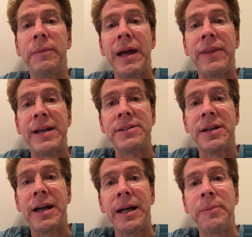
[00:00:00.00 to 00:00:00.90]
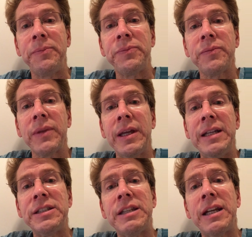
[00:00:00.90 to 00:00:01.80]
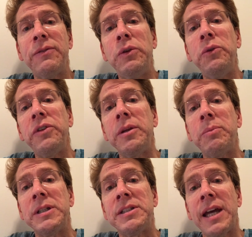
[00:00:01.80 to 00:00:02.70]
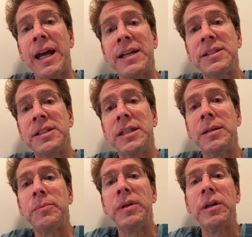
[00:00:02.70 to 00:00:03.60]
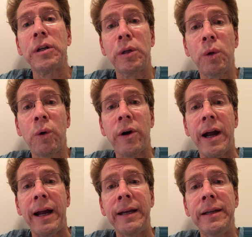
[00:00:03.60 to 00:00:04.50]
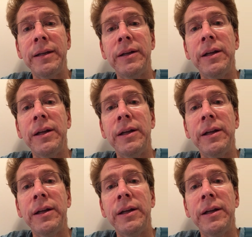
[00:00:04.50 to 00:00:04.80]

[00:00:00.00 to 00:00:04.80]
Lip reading: at that time. Instead of using potassium chloride,